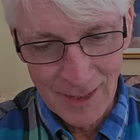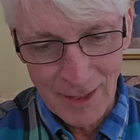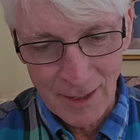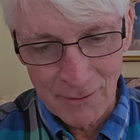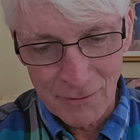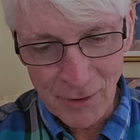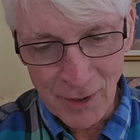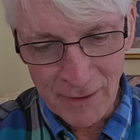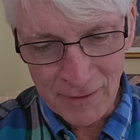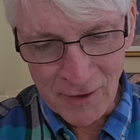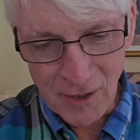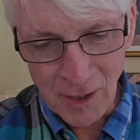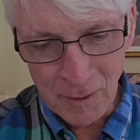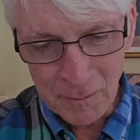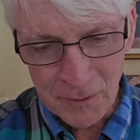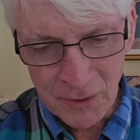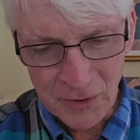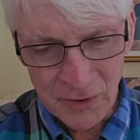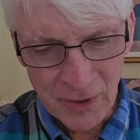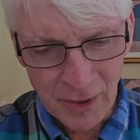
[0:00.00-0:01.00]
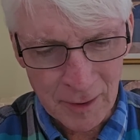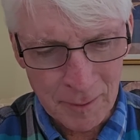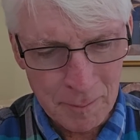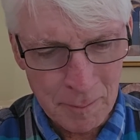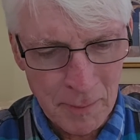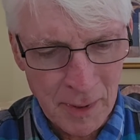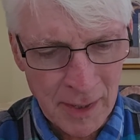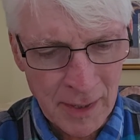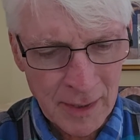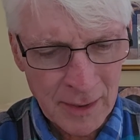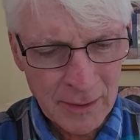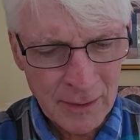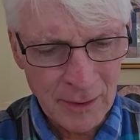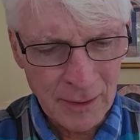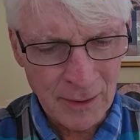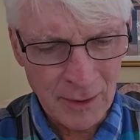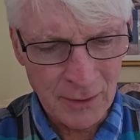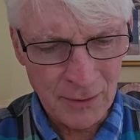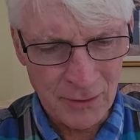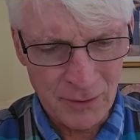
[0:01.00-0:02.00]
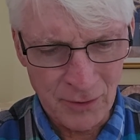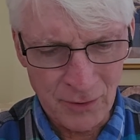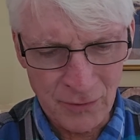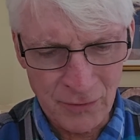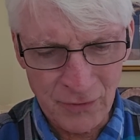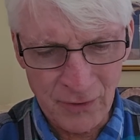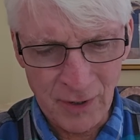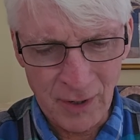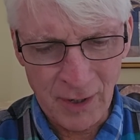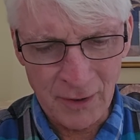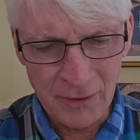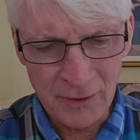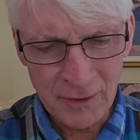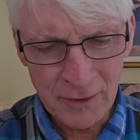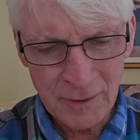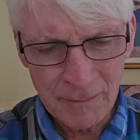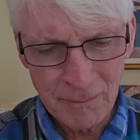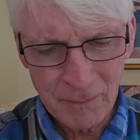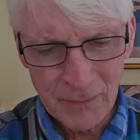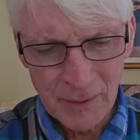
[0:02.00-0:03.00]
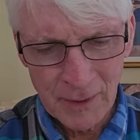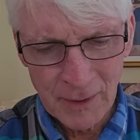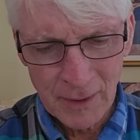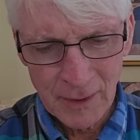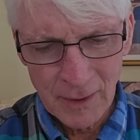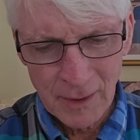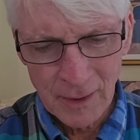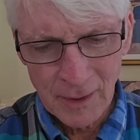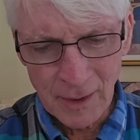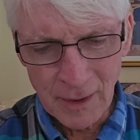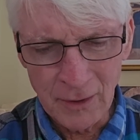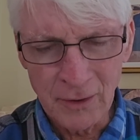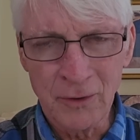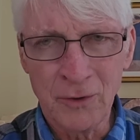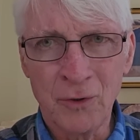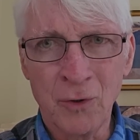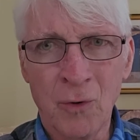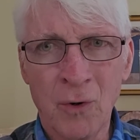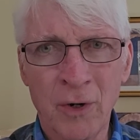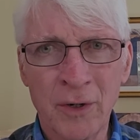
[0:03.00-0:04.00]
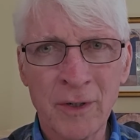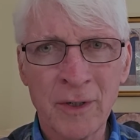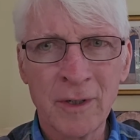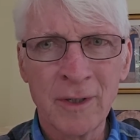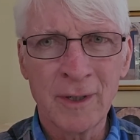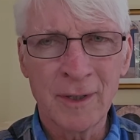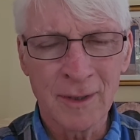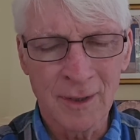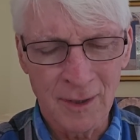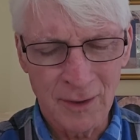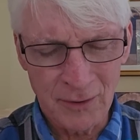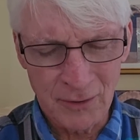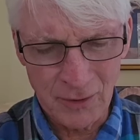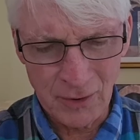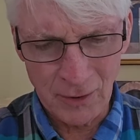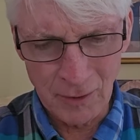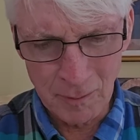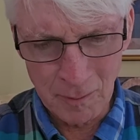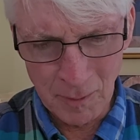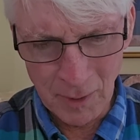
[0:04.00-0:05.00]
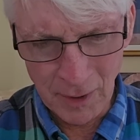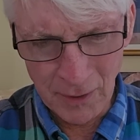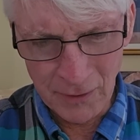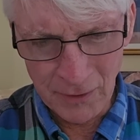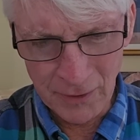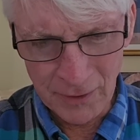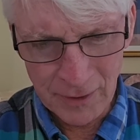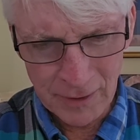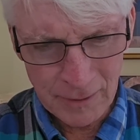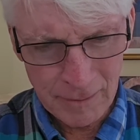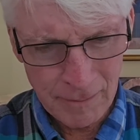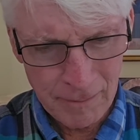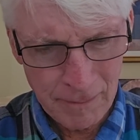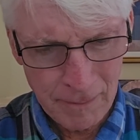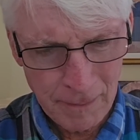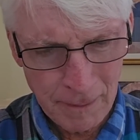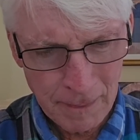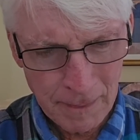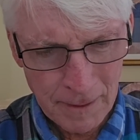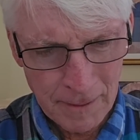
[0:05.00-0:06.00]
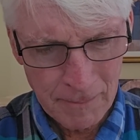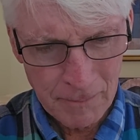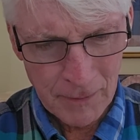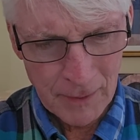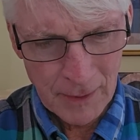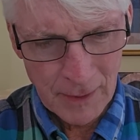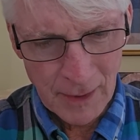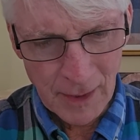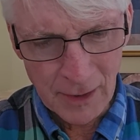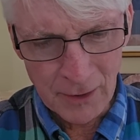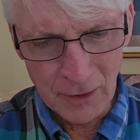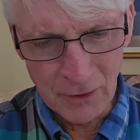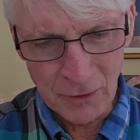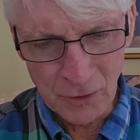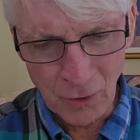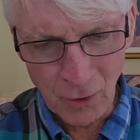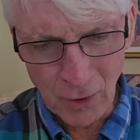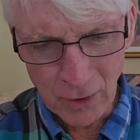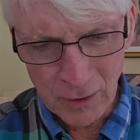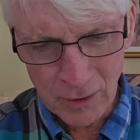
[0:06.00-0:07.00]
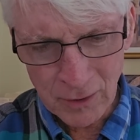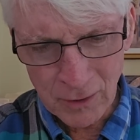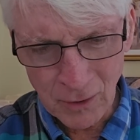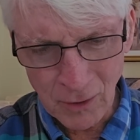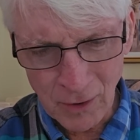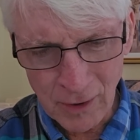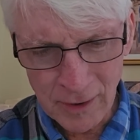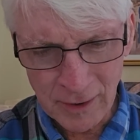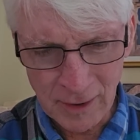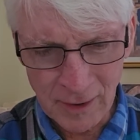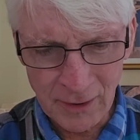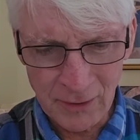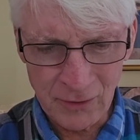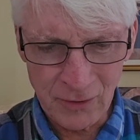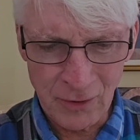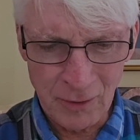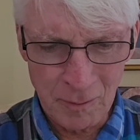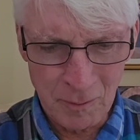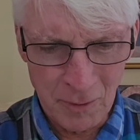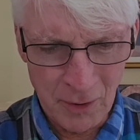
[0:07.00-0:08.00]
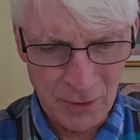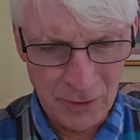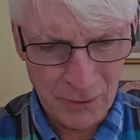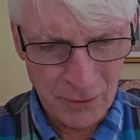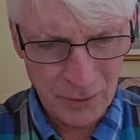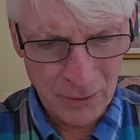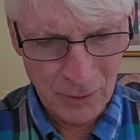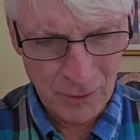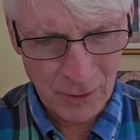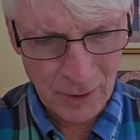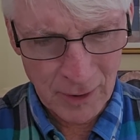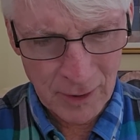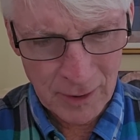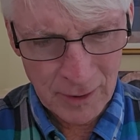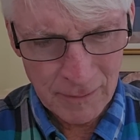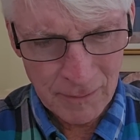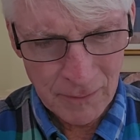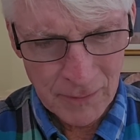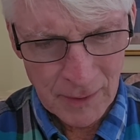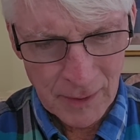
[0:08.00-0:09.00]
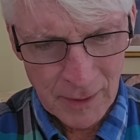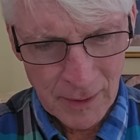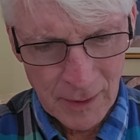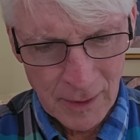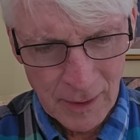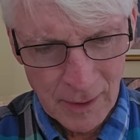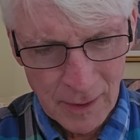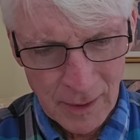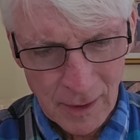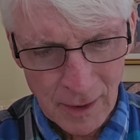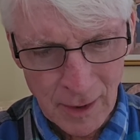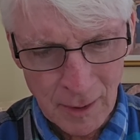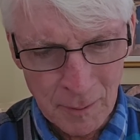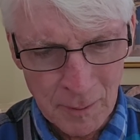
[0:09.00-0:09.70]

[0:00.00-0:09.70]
For I have come to set a man against his father, and a daughter against her mother, and a daughter-in-law against her mother-in-law, and a